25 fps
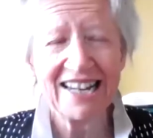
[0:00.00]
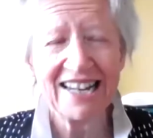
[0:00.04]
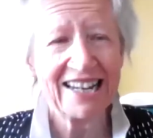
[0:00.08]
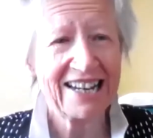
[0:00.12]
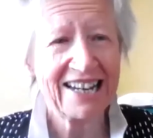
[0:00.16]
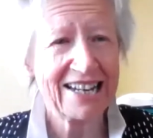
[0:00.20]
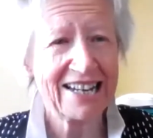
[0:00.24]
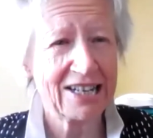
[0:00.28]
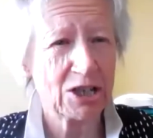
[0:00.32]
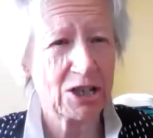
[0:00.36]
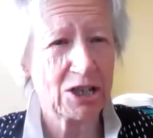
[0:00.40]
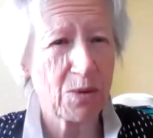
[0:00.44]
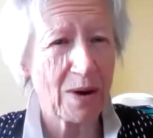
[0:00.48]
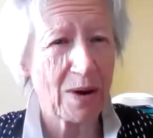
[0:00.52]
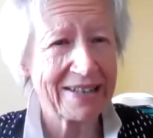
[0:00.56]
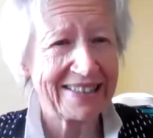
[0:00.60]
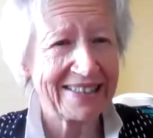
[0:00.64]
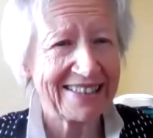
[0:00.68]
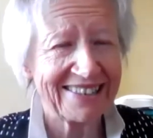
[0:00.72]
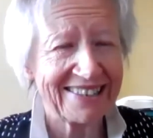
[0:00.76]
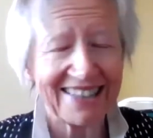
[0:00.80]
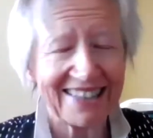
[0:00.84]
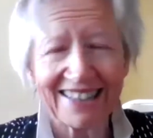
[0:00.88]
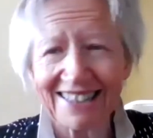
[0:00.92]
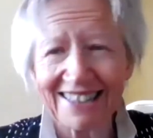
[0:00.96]
in
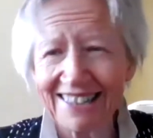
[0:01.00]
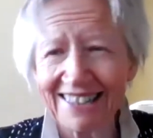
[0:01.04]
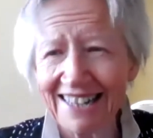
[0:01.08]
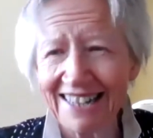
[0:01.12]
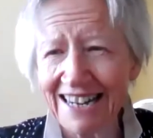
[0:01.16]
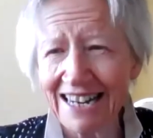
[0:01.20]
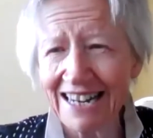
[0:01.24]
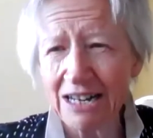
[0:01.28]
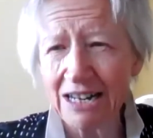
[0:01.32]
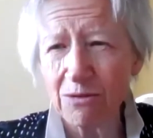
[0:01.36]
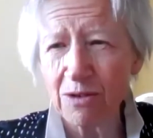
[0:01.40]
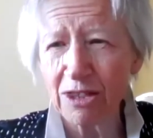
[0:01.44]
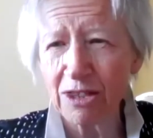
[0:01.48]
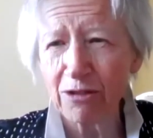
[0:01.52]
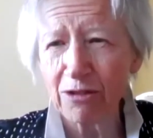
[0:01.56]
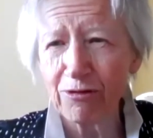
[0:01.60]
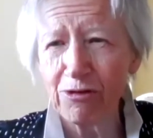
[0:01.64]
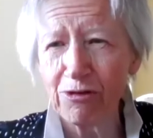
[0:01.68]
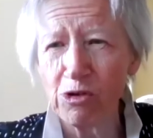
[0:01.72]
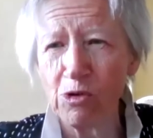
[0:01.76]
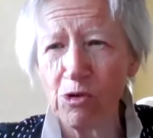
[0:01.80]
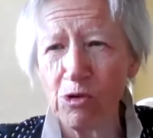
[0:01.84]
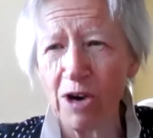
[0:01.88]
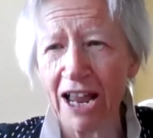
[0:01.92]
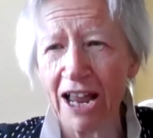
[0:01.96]
2016 with the
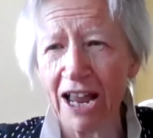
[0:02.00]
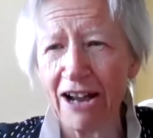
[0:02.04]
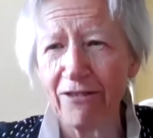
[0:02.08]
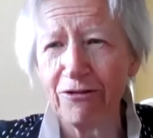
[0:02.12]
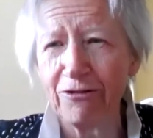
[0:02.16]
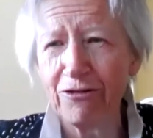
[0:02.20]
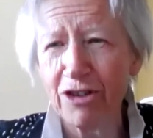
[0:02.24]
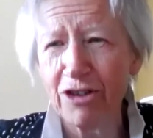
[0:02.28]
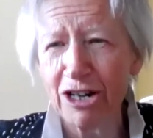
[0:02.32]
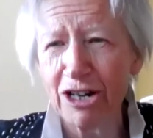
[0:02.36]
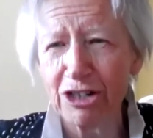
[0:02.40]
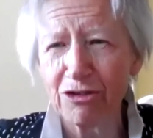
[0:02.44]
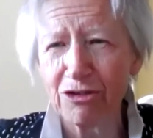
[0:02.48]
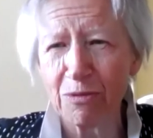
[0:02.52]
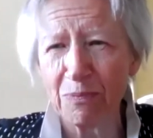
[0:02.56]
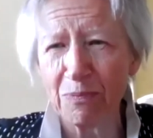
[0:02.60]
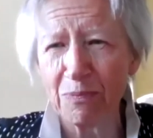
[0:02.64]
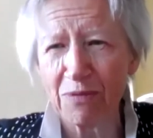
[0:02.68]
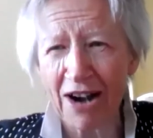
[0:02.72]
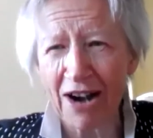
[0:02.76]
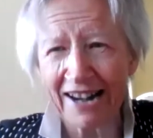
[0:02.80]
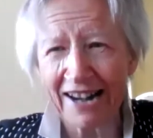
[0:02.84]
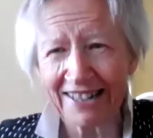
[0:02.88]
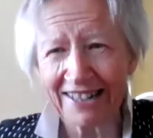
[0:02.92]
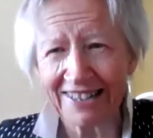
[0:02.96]
fallout first from
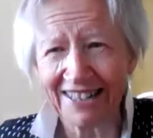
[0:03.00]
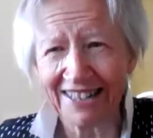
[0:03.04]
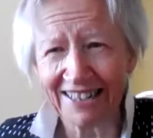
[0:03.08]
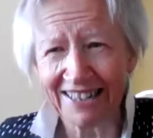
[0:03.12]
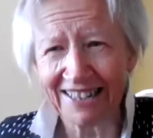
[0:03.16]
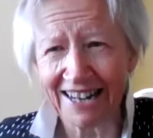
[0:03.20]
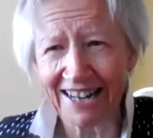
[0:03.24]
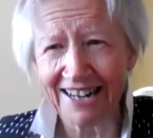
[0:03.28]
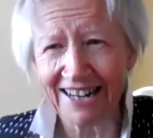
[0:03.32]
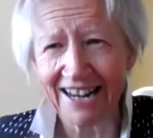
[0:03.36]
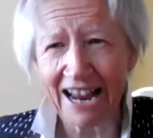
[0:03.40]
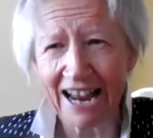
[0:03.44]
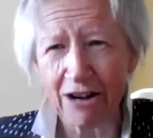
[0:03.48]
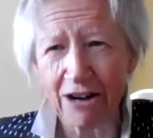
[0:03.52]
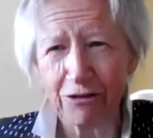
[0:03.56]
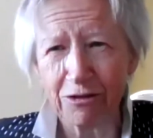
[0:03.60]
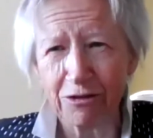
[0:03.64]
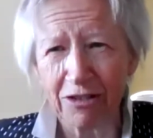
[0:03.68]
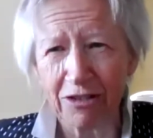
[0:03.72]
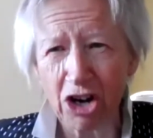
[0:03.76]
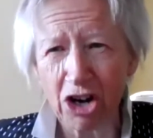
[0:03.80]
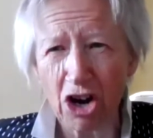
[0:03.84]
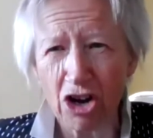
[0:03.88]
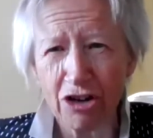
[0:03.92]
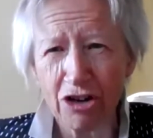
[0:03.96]
Brexit and now from
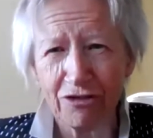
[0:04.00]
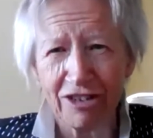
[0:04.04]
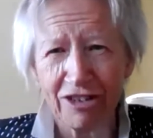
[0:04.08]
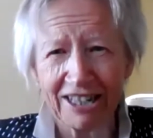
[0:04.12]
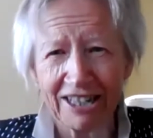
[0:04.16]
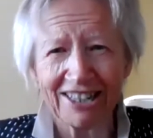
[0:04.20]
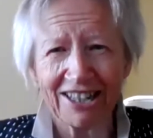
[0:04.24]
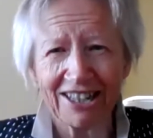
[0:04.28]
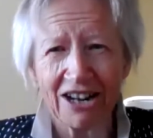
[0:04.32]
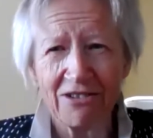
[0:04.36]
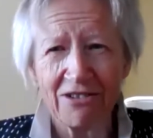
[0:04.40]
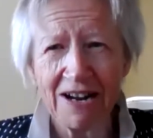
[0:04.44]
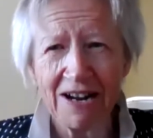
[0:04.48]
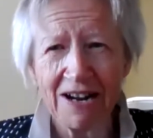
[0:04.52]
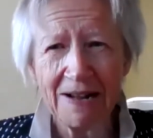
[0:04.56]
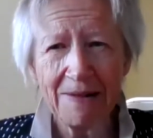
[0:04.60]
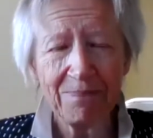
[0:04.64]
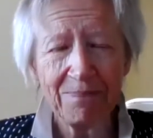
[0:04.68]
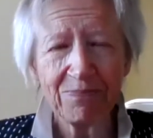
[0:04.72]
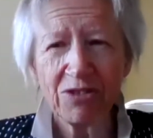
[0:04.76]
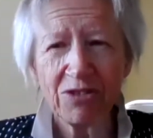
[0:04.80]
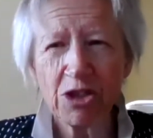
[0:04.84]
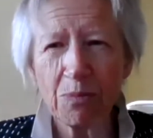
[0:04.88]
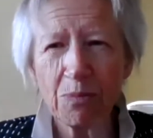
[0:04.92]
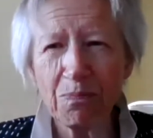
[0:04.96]
COVID. So
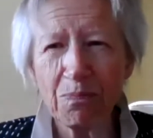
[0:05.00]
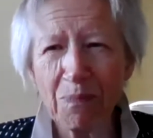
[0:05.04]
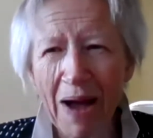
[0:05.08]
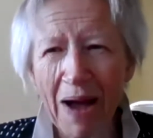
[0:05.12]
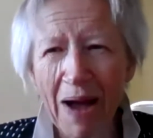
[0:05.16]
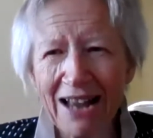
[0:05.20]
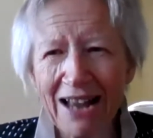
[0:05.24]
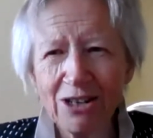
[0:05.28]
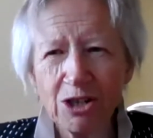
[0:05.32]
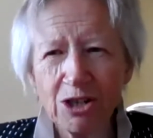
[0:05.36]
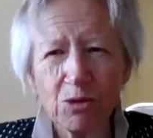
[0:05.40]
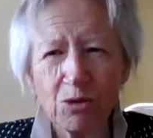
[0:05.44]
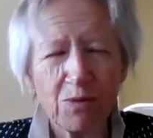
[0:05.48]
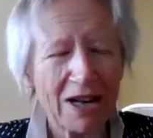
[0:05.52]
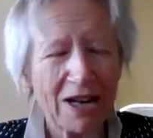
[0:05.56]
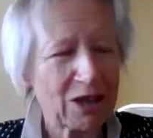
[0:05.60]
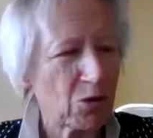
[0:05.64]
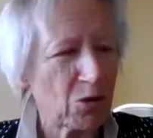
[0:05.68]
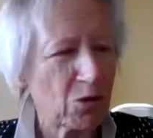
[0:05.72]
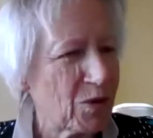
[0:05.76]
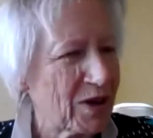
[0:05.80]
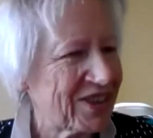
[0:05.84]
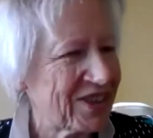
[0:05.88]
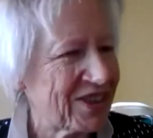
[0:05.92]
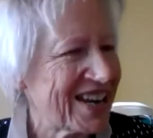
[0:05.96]
the bandwidth
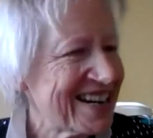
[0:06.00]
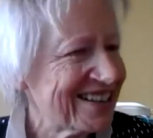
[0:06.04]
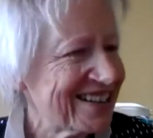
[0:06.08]
within